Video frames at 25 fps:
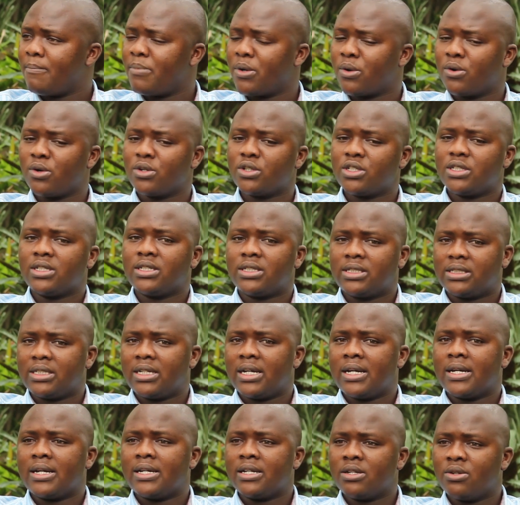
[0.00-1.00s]
because
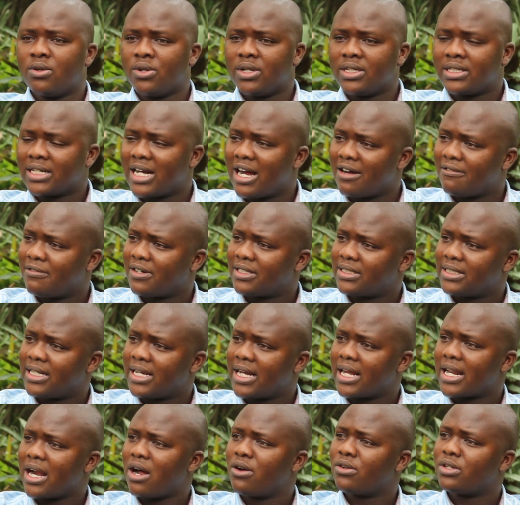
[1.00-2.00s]
it covers
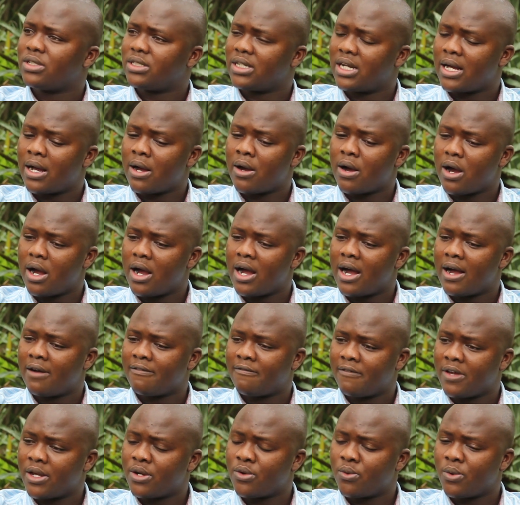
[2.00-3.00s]
the ground
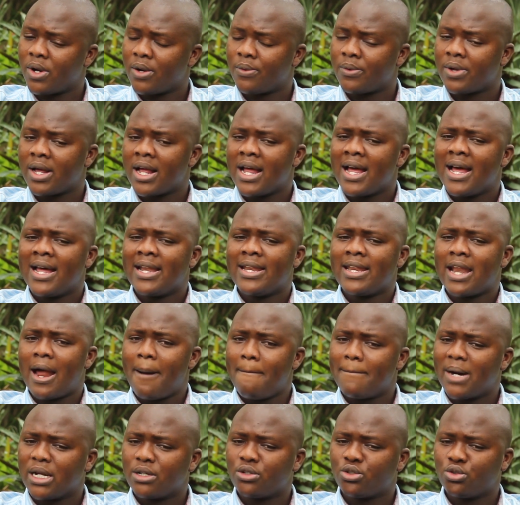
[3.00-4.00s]
very well.
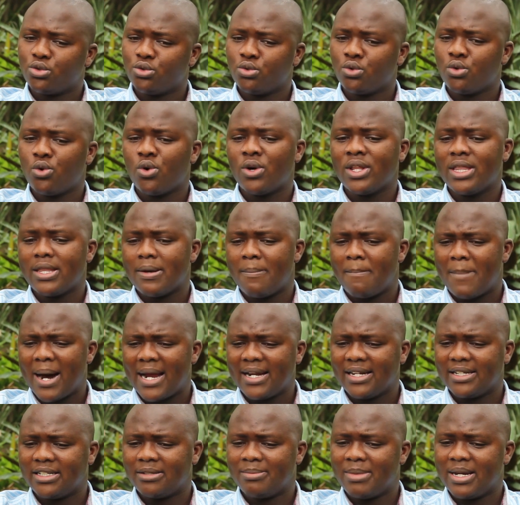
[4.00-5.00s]
Number 2 on the
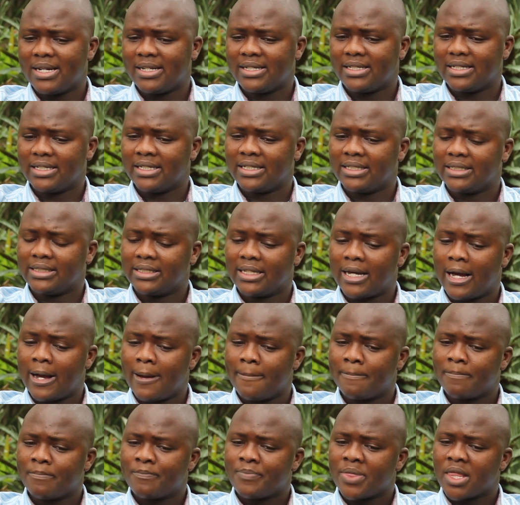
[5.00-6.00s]
management, it's
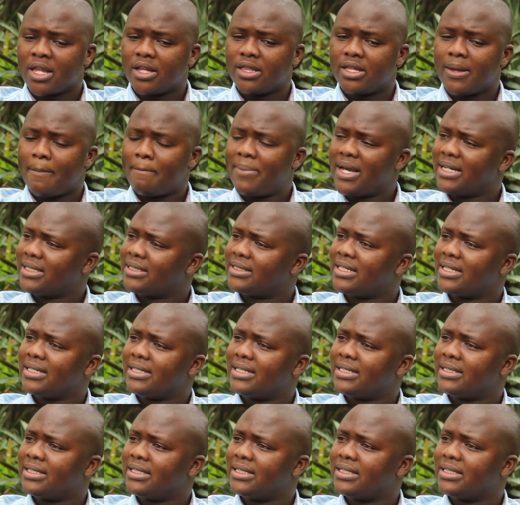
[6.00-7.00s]
the pests
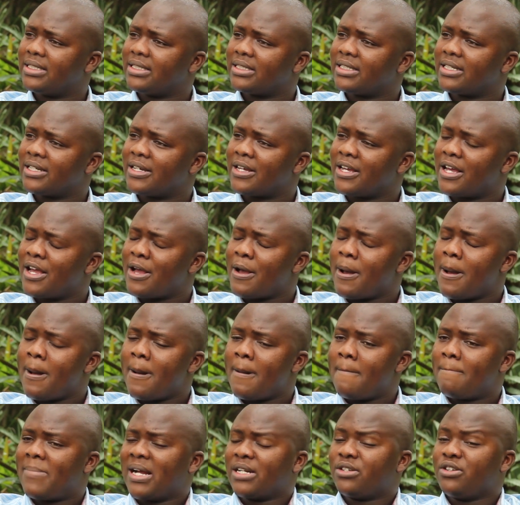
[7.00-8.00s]
and diseases.
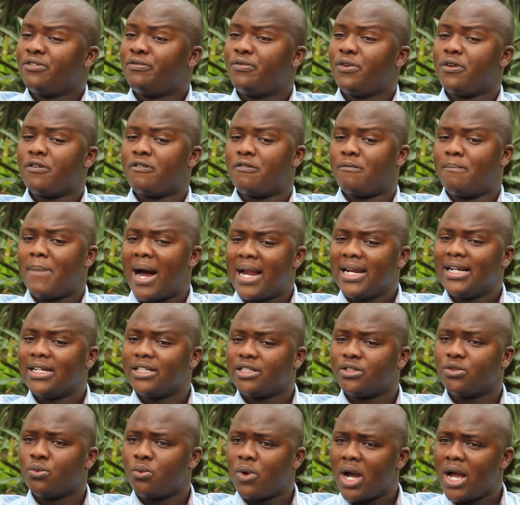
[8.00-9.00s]
But if you've
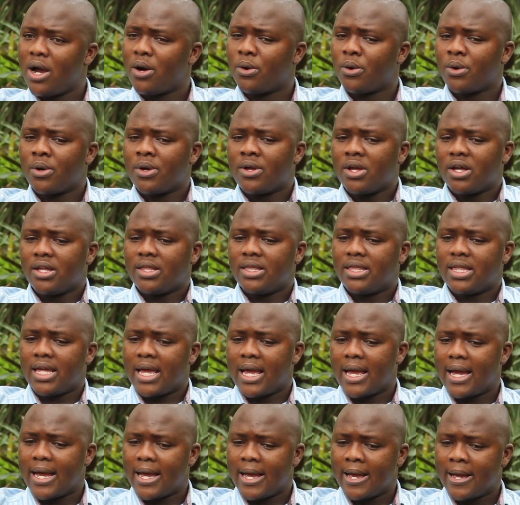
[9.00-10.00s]
managed well
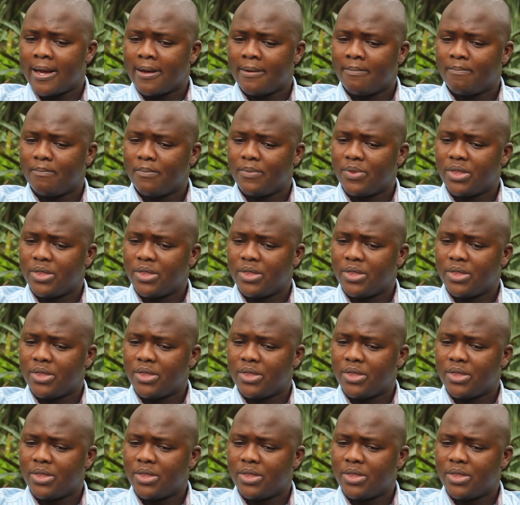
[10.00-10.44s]
the